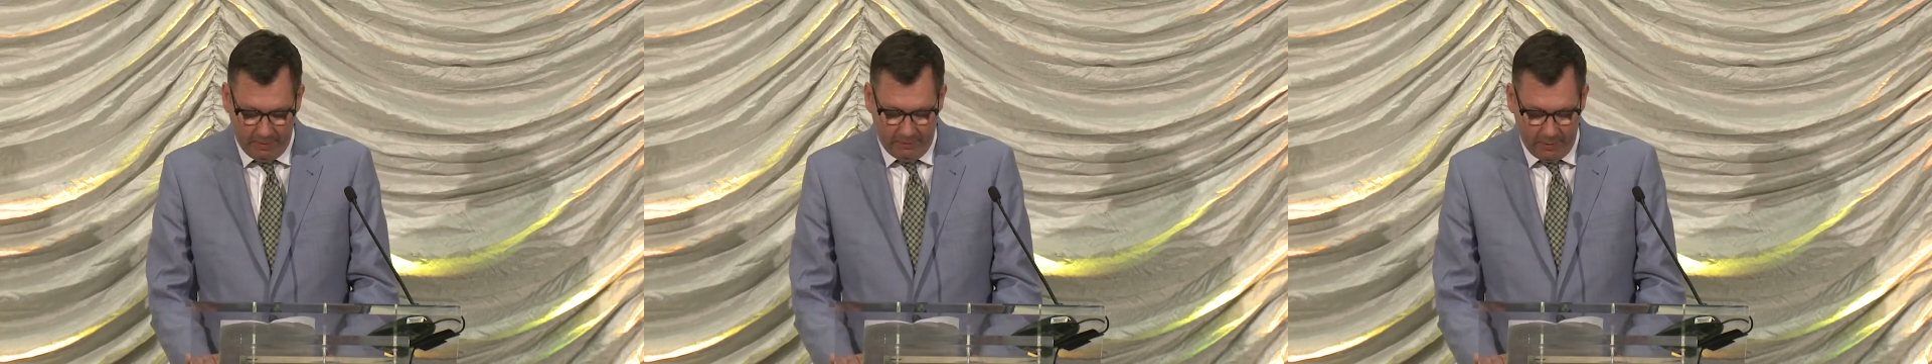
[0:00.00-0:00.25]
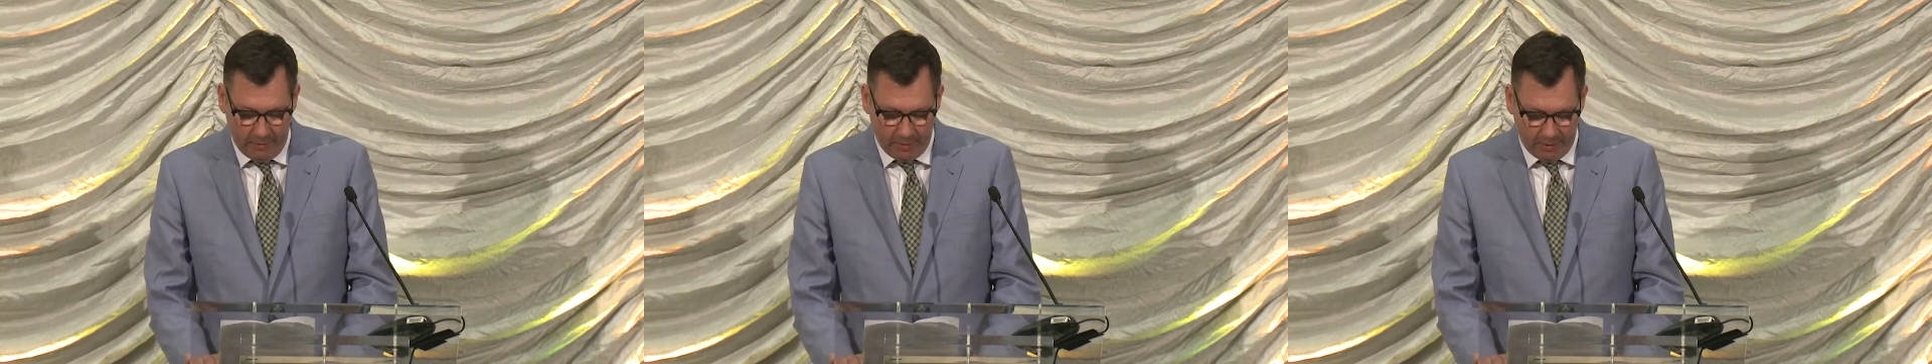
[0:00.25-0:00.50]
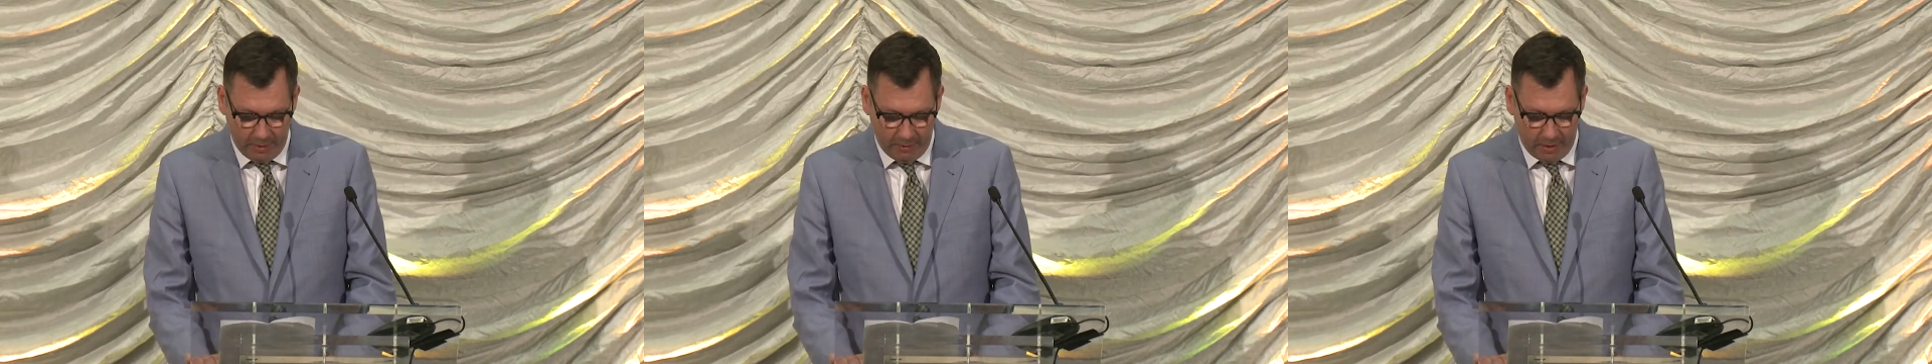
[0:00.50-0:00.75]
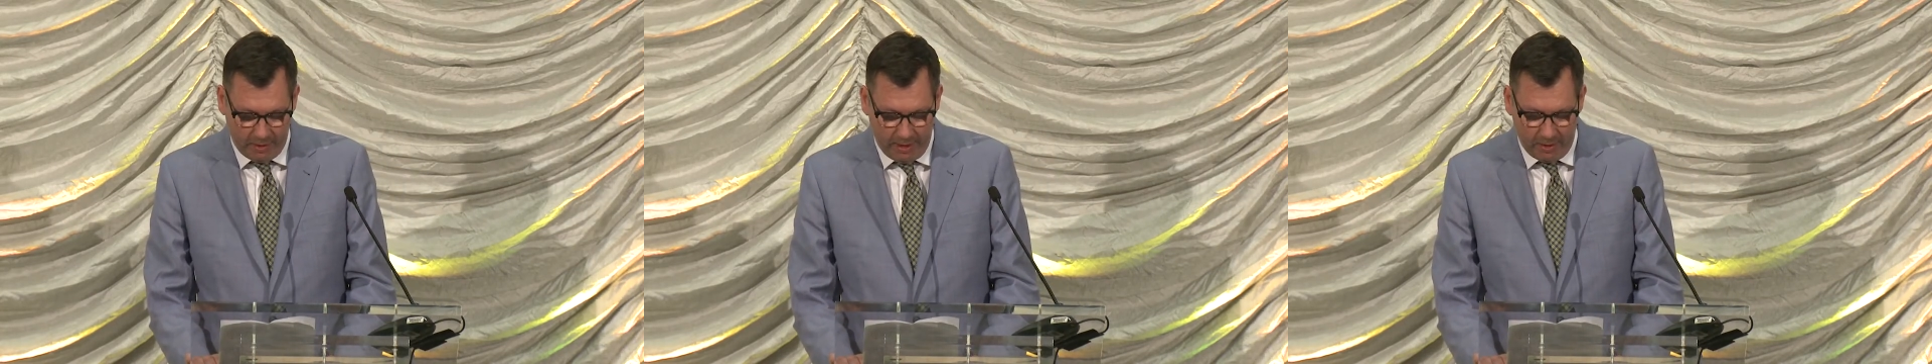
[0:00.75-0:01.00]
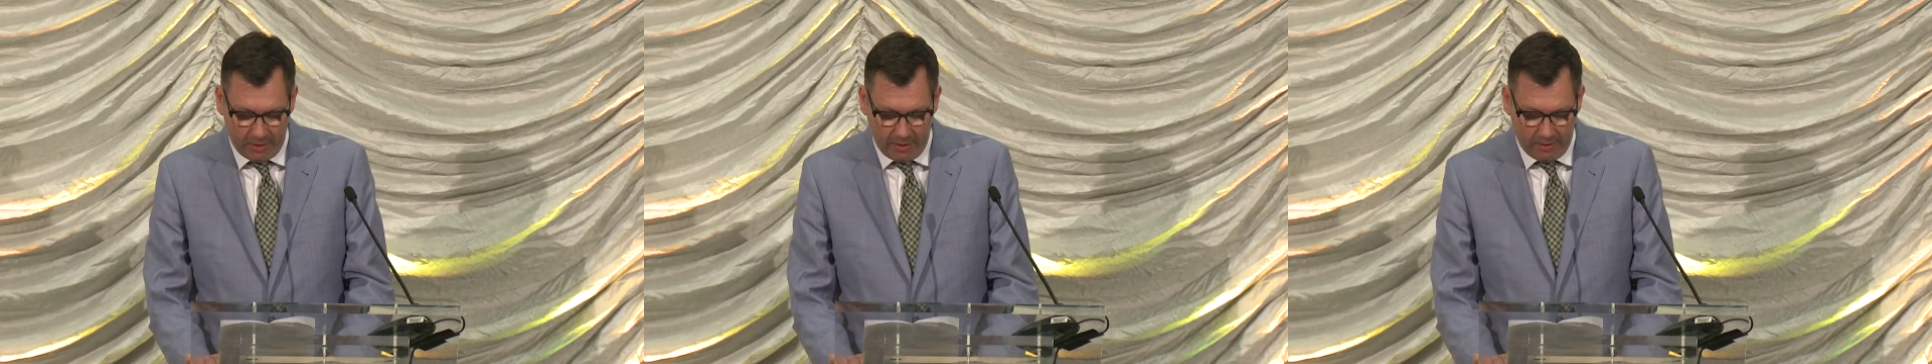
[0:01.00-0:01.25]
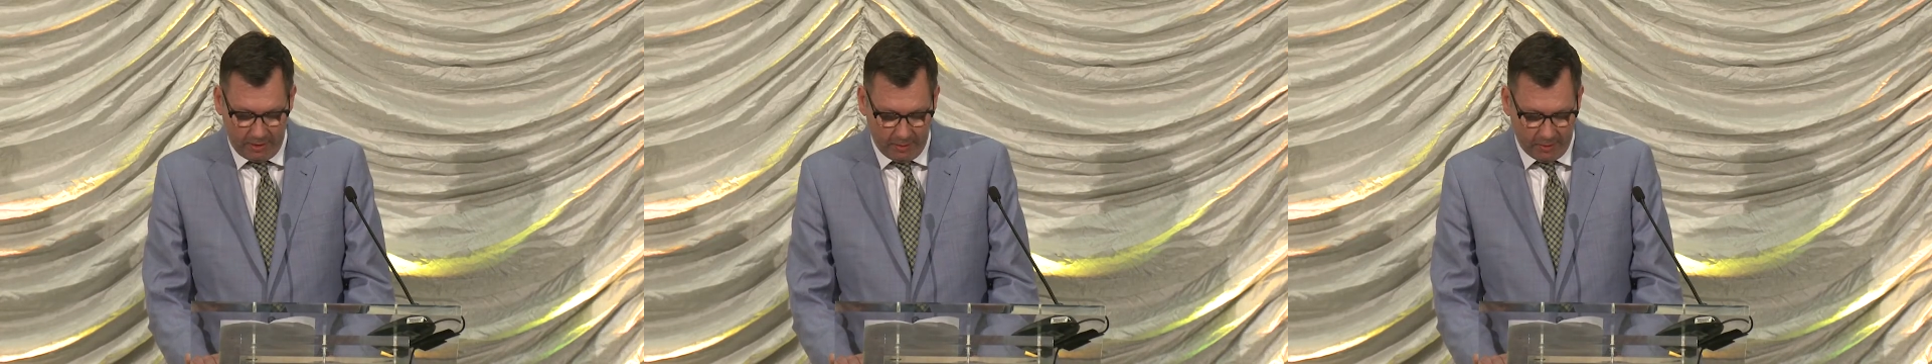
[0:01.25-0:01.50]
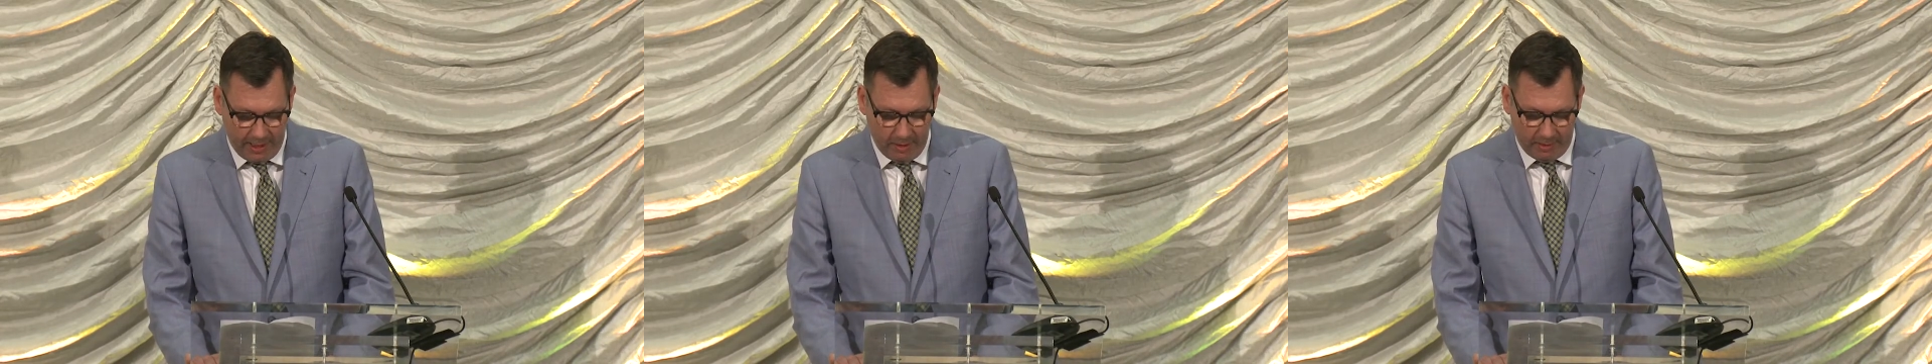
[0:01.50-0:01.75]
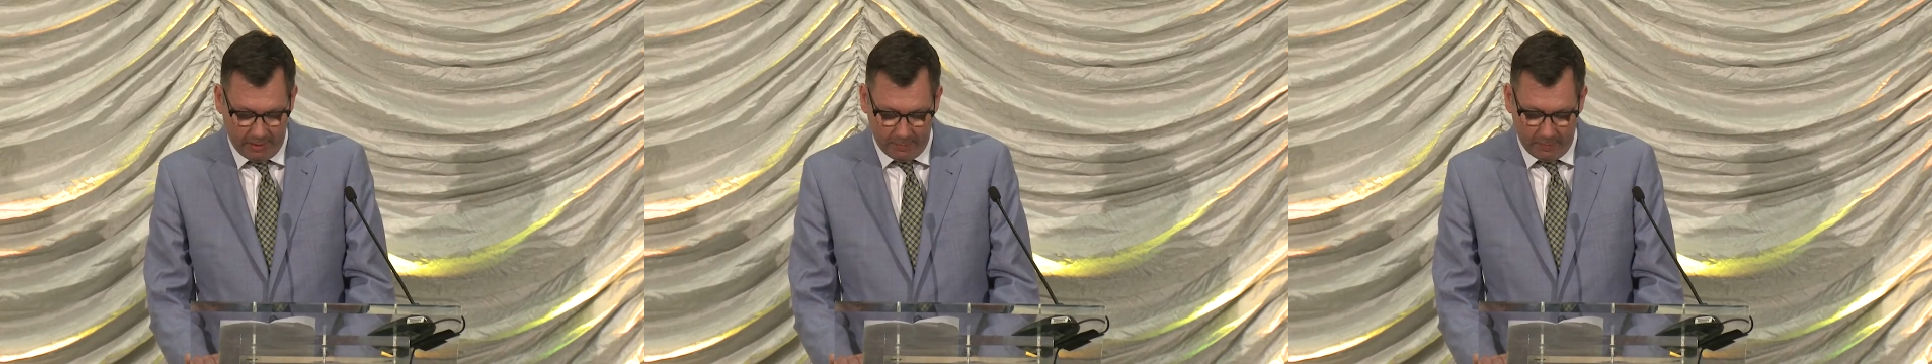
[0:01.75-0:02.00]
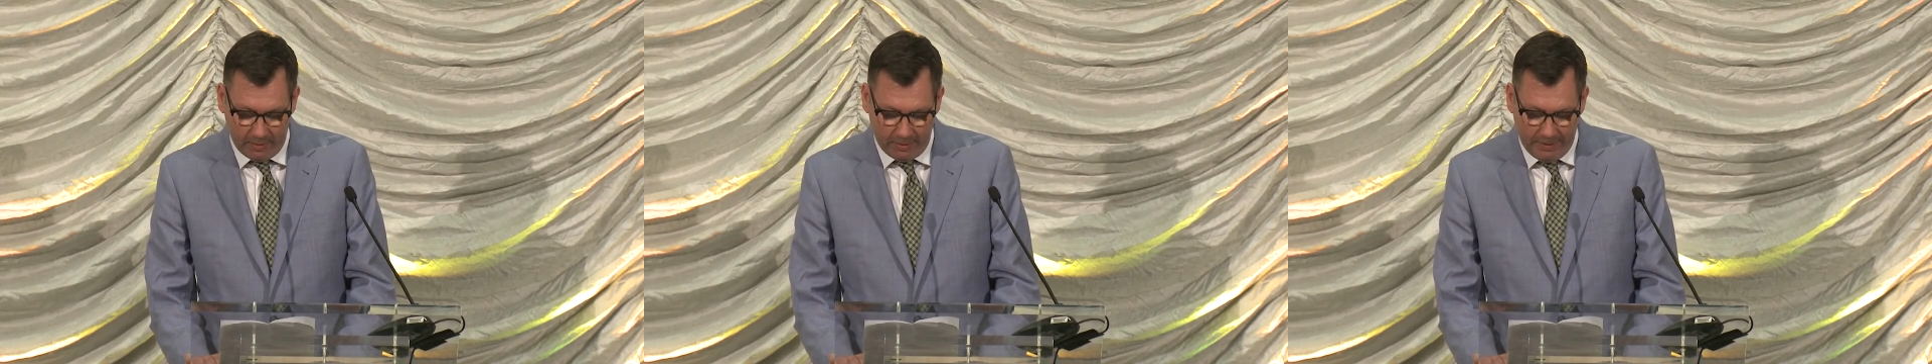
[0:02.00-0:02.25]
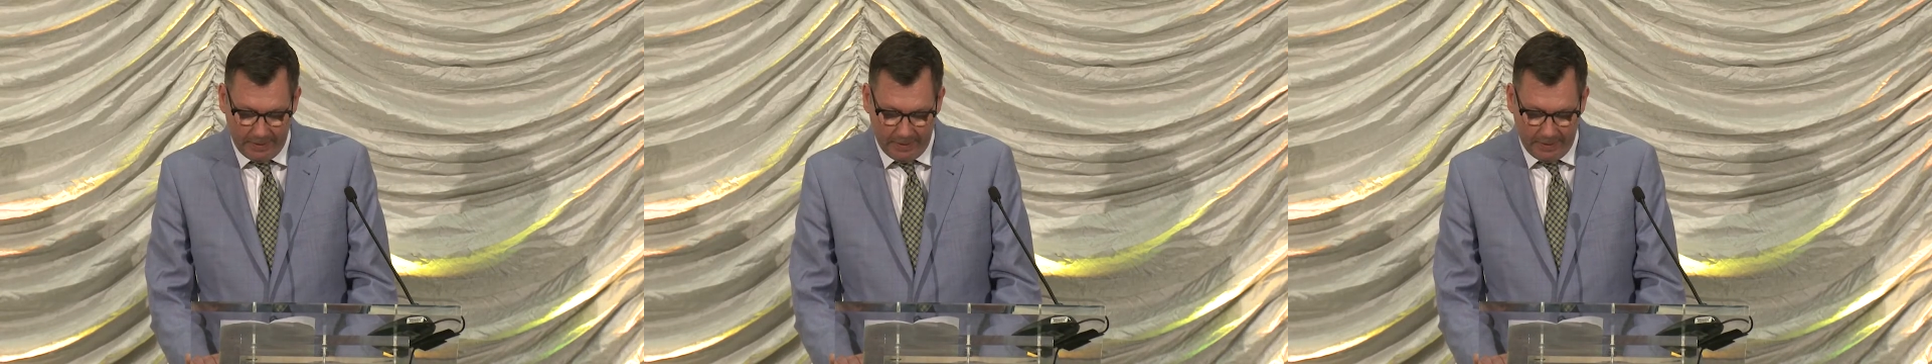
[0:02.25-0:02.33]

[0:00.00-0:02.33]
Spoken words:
those negotiations and those outcomes.